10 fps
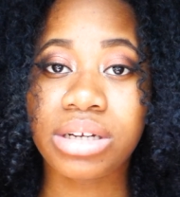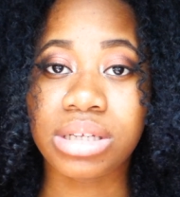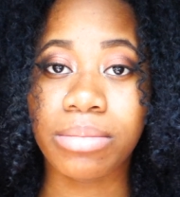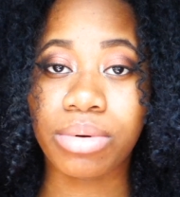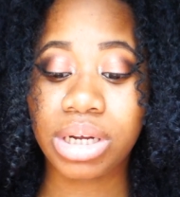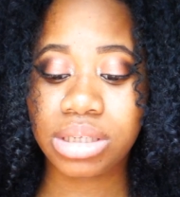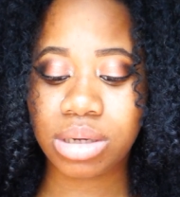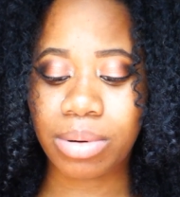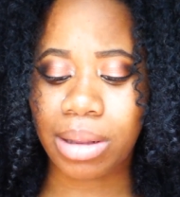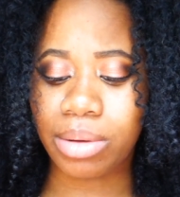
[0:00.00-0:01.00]
is in braids.
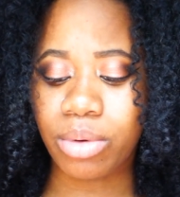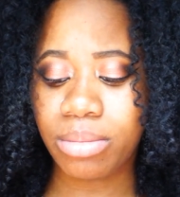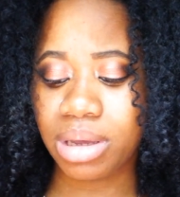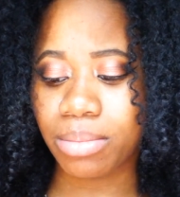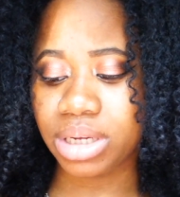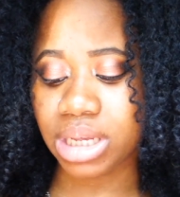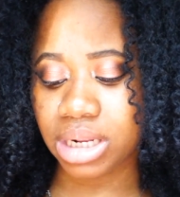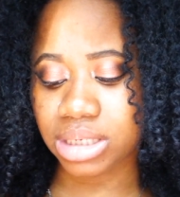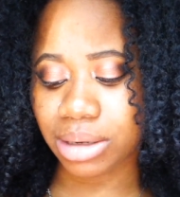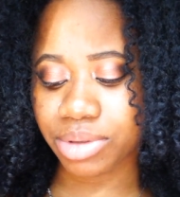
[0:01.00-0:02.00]
It probably won't be in braids
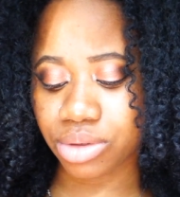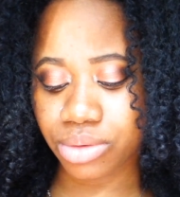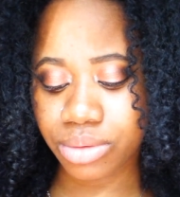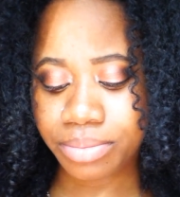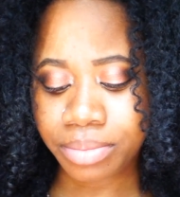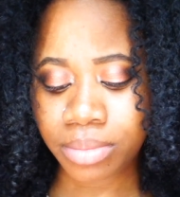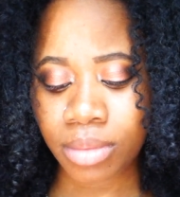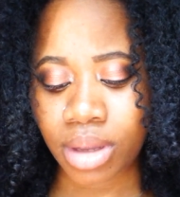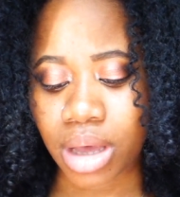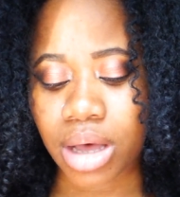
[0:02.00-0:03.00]
anytime soon.
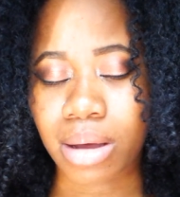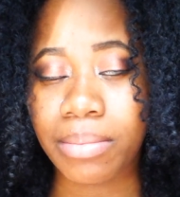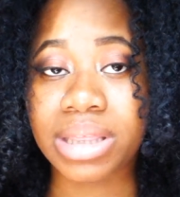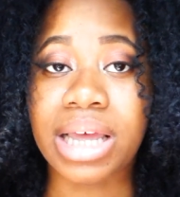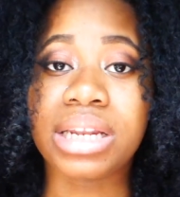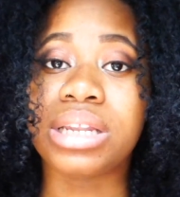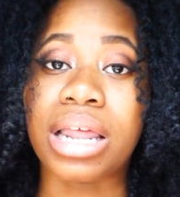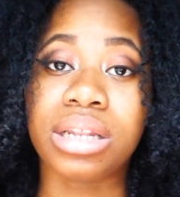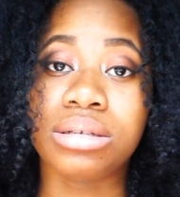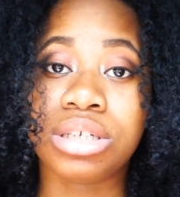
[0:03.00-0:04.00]
Um, but that,
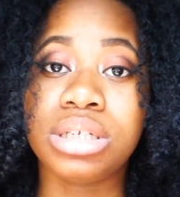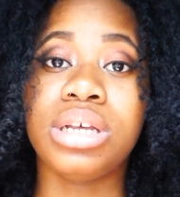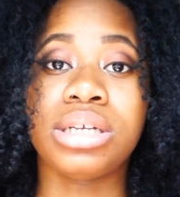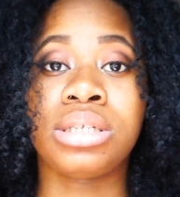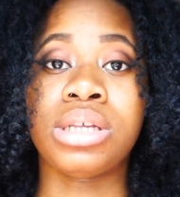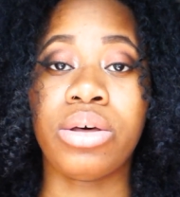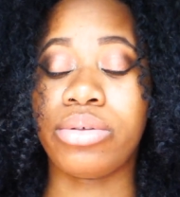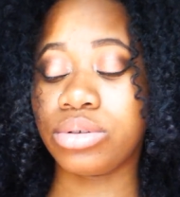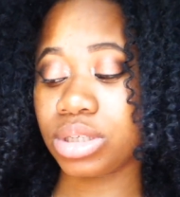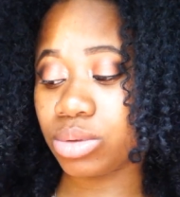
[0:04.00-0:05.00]
that she does sell
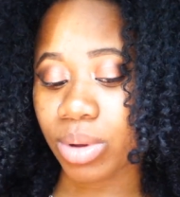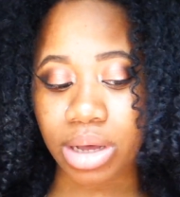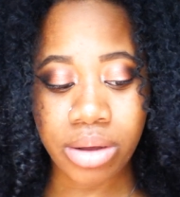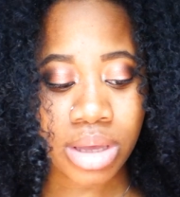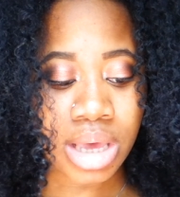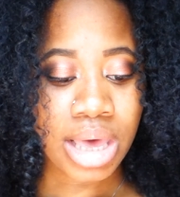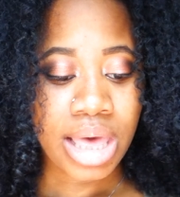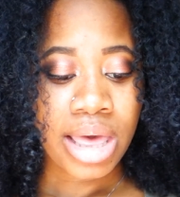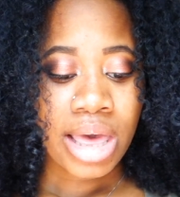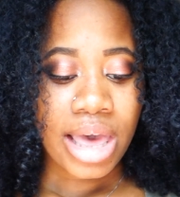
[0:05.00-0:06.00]
those as well.
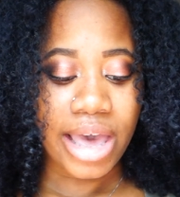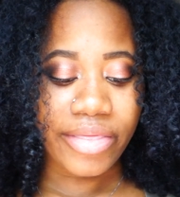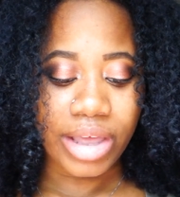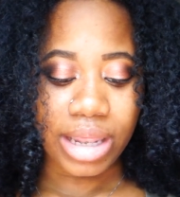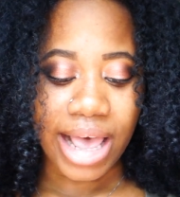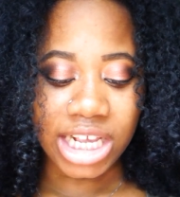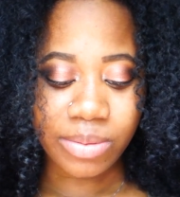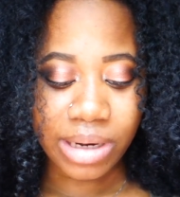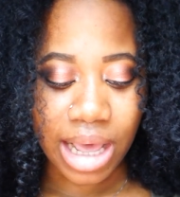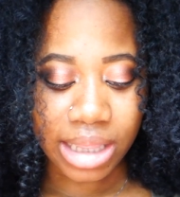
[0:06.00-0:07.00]
And then last
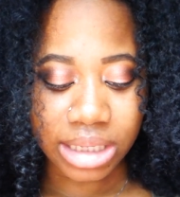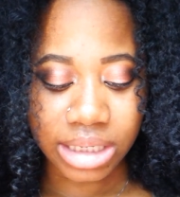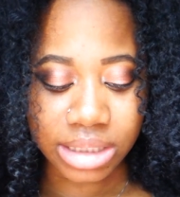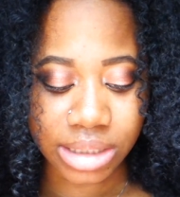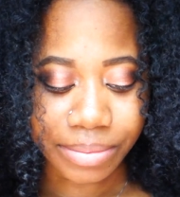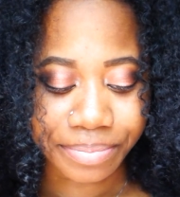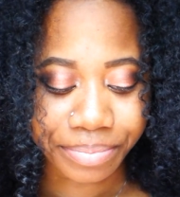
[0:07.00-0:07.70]
but not least,